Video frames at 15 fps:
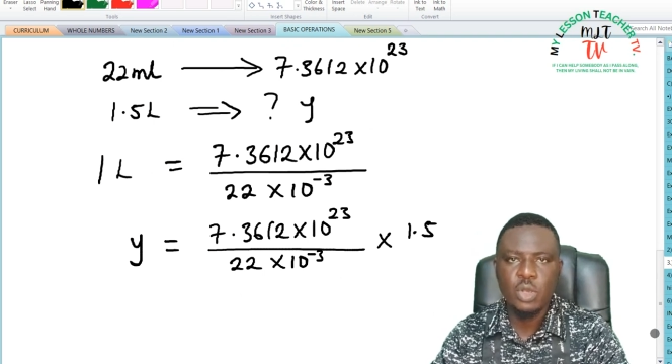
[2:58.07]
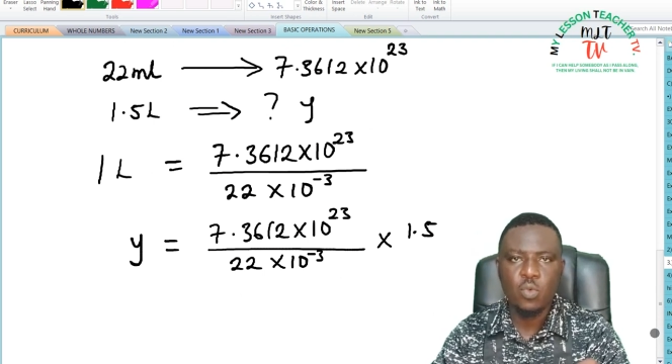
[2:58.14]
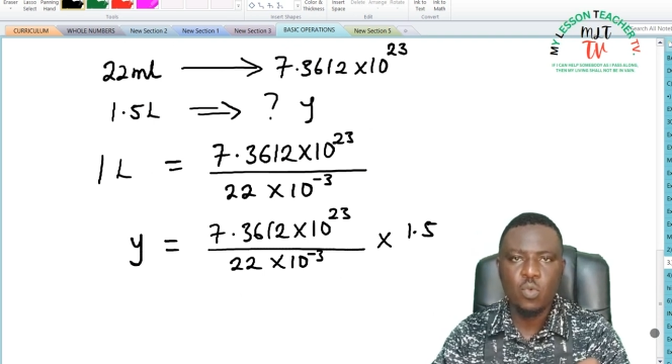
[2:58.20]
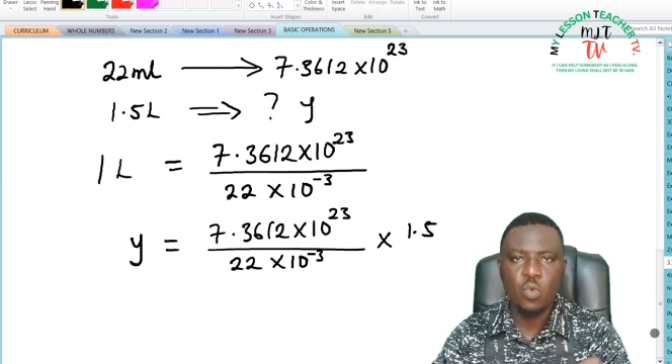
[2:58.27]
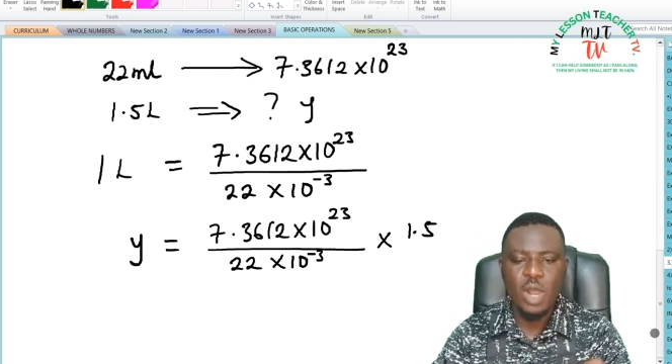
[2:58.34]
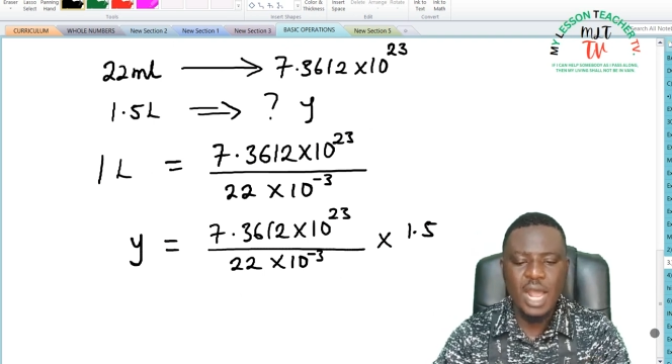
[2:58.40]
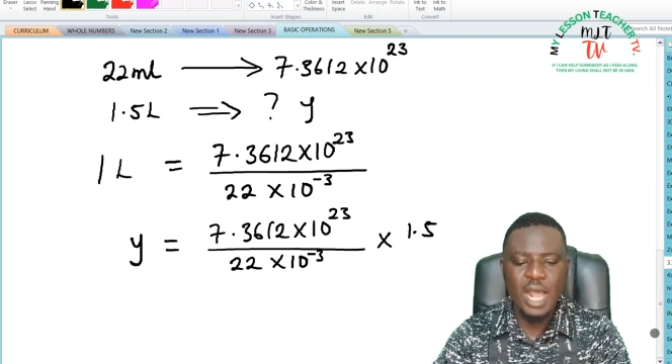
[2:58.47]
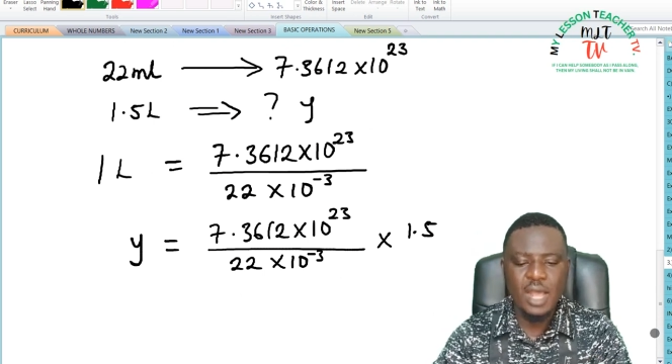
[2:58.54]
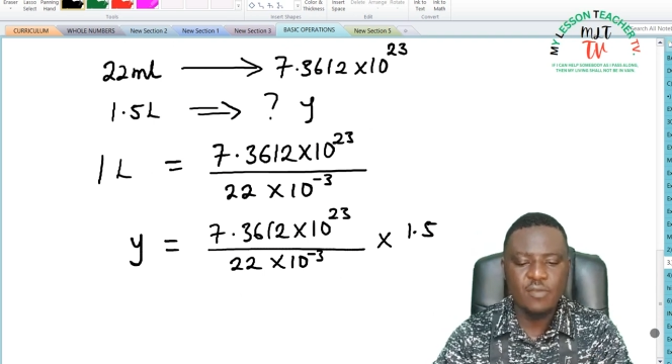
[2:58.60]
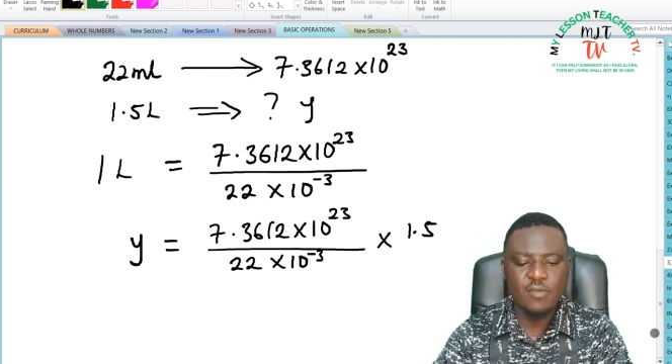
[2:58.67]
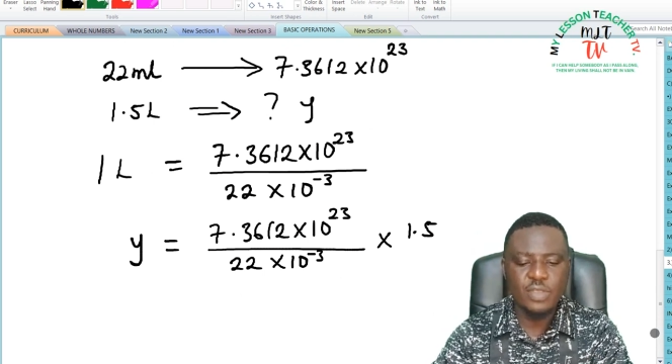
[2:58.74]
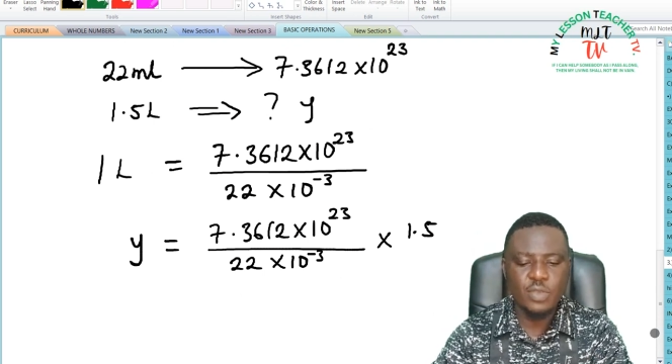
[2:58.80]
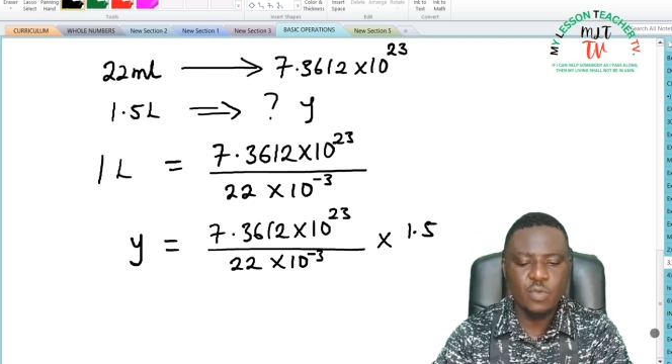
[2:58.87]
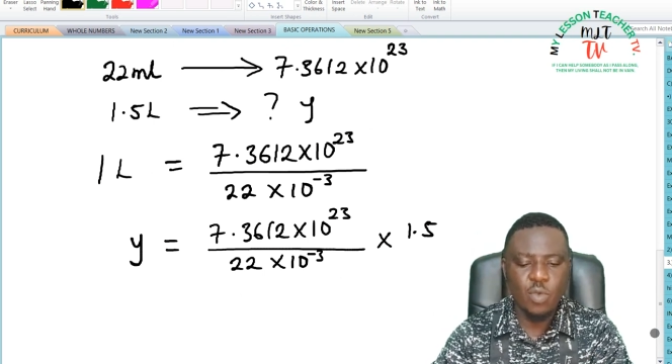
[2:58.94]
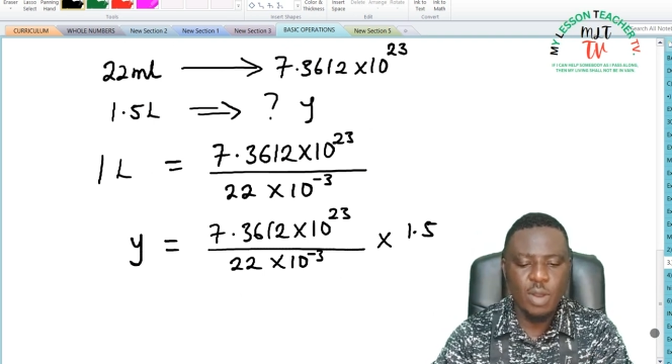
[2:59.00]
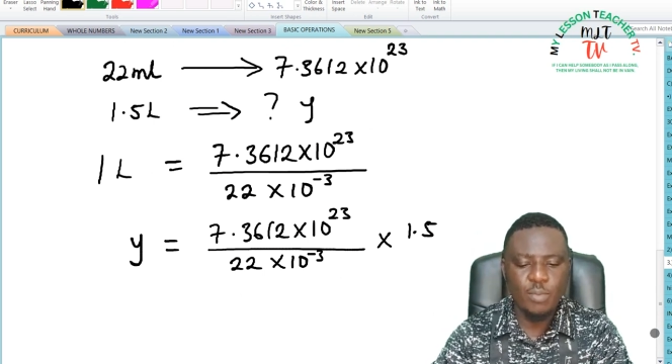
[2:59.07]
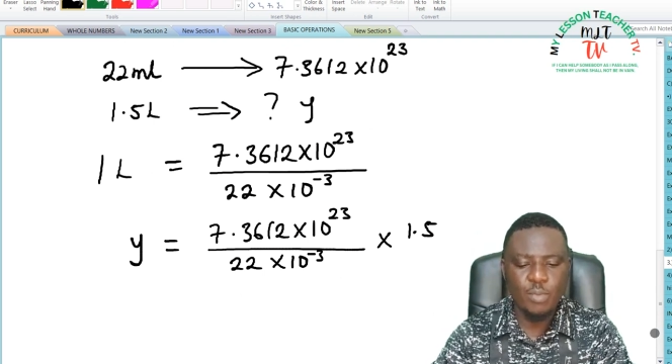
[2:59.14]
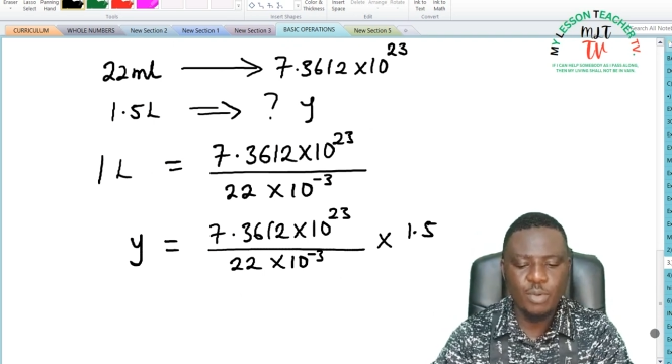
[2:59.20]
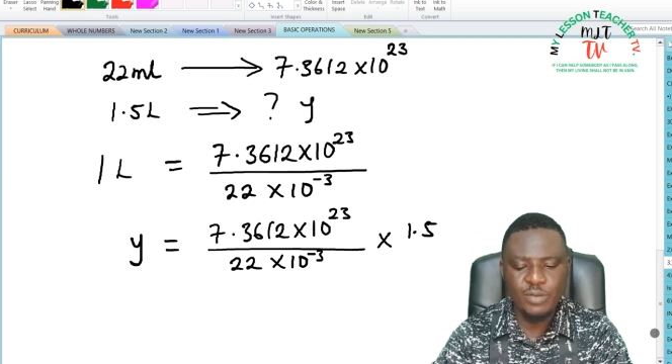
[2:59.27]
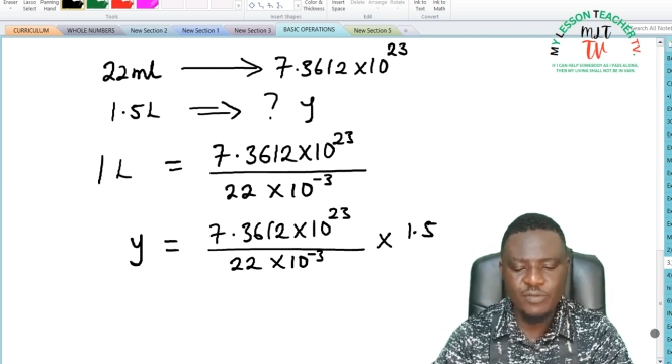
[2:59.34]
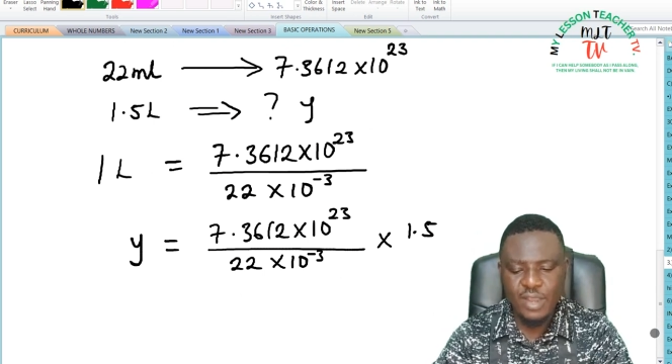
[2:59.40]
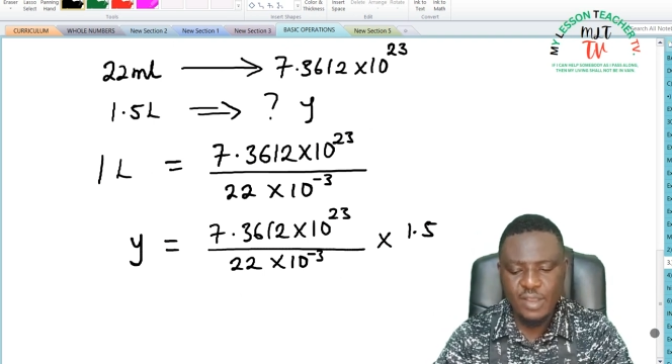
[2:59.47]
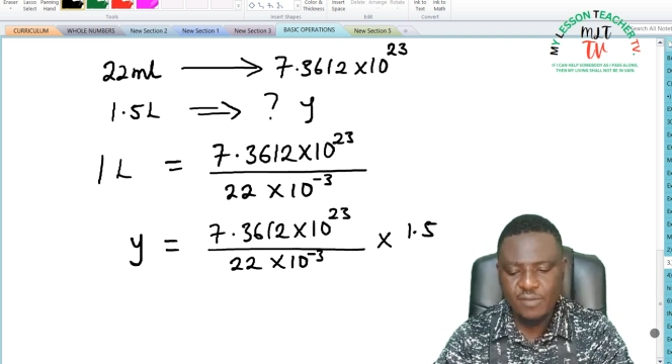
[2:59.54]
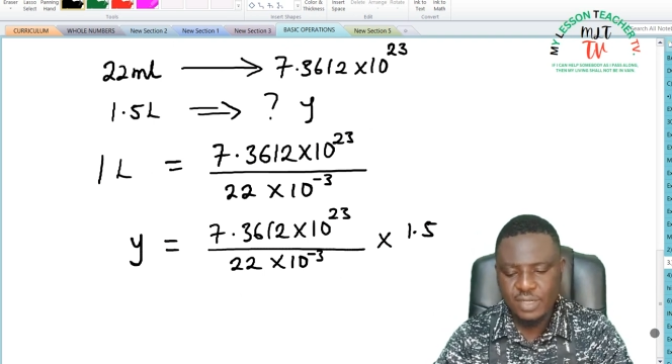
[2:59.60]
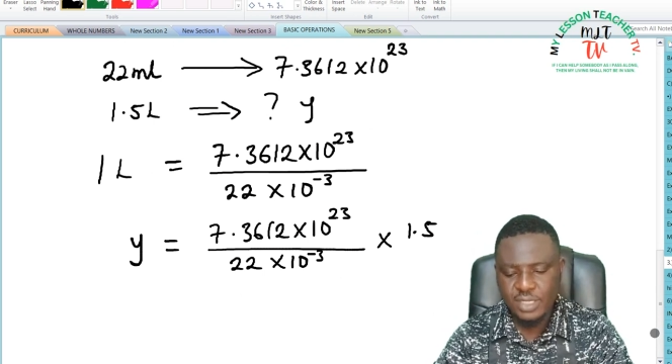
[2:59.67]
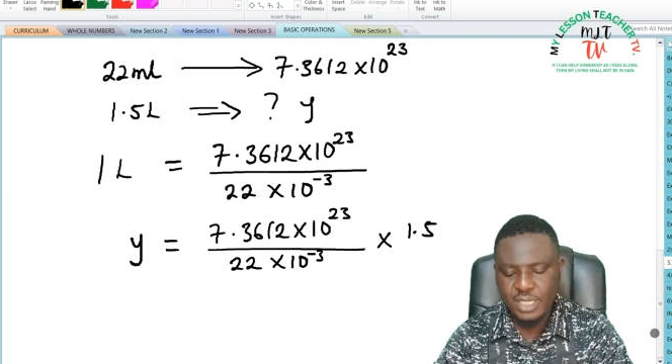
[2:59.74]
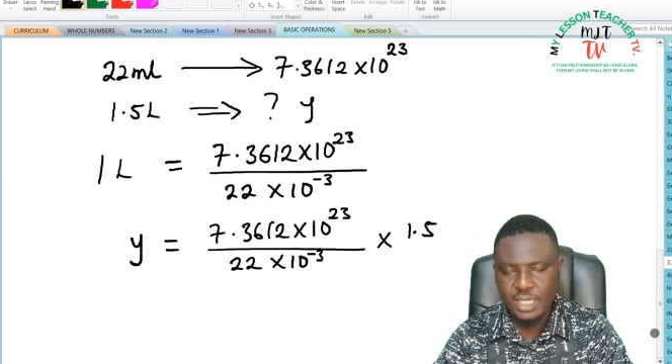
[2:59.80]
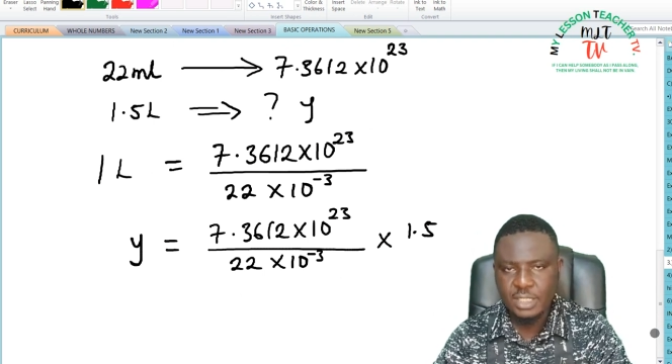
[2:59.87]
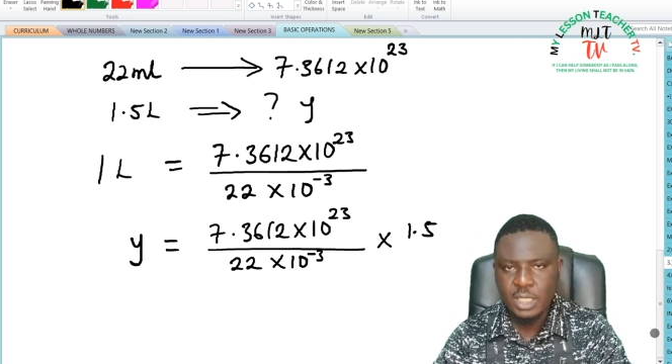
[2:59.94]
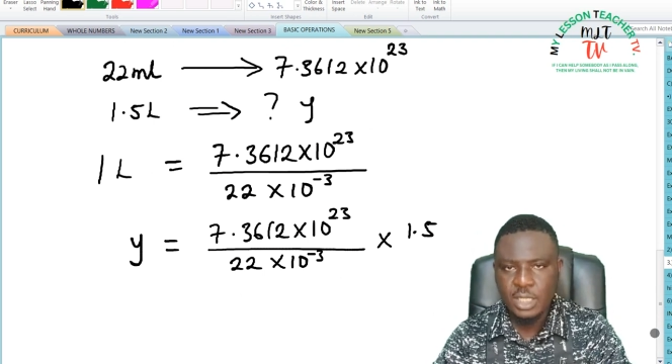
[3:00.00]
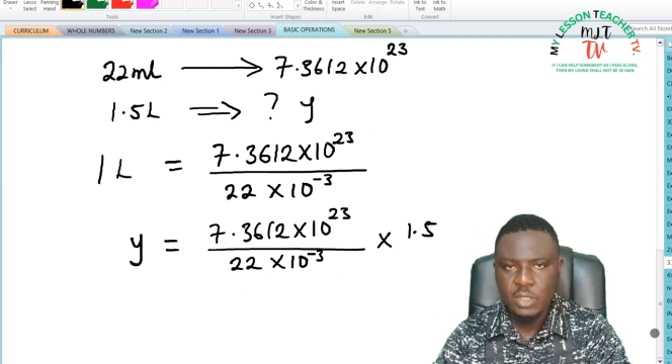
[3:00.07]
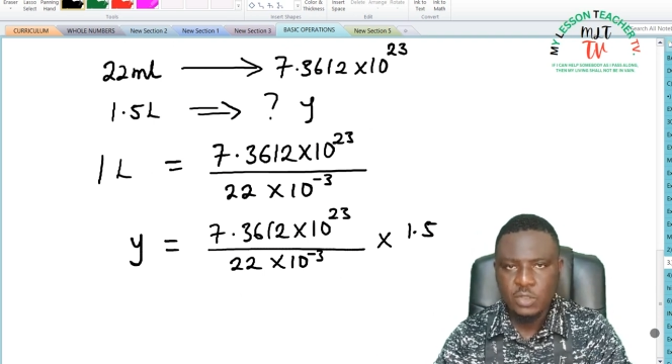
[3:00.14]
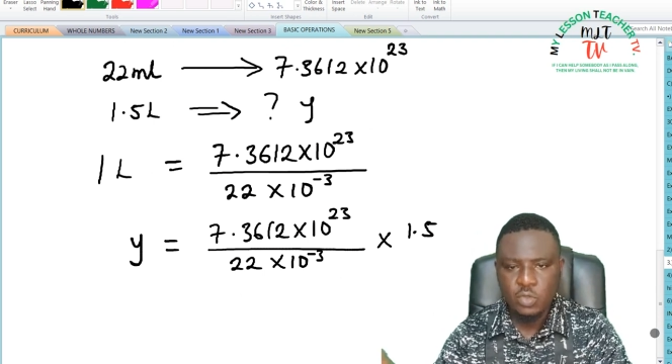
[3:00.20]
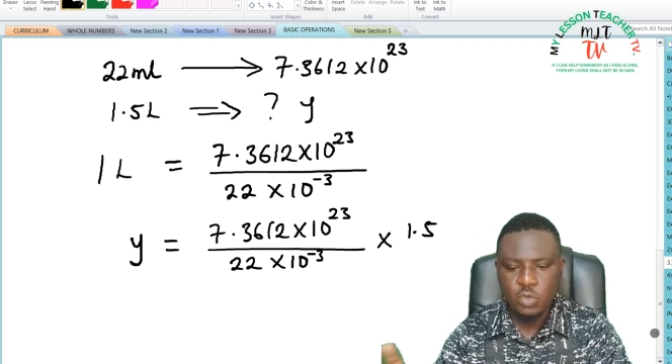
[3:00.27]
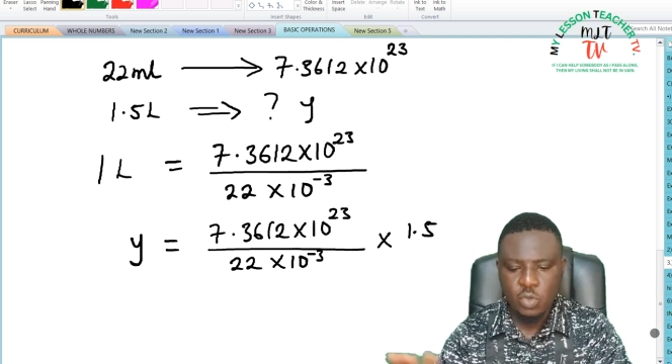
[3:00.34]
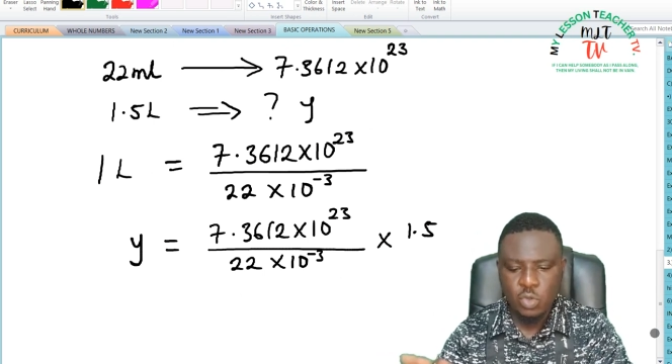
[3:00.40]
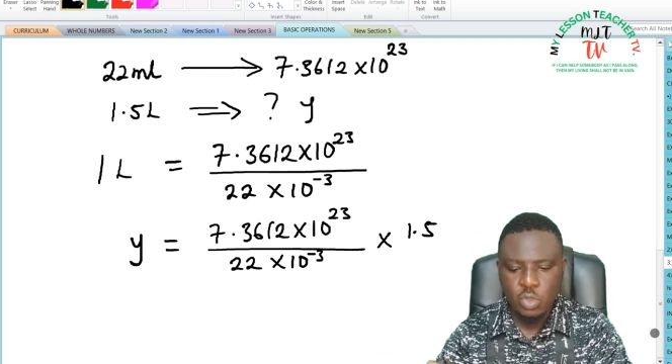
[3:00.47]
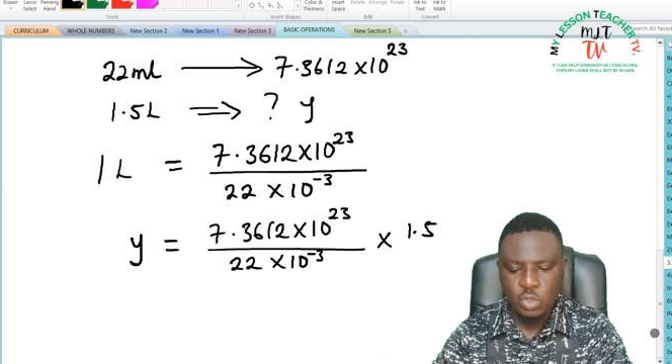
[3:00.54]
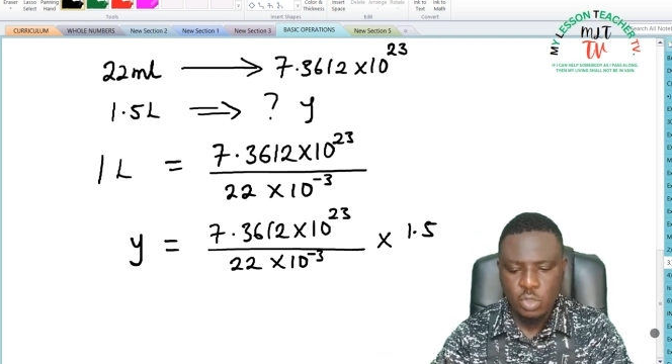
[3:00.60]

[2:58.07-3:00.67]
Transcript: we will have in 1.5 liter. So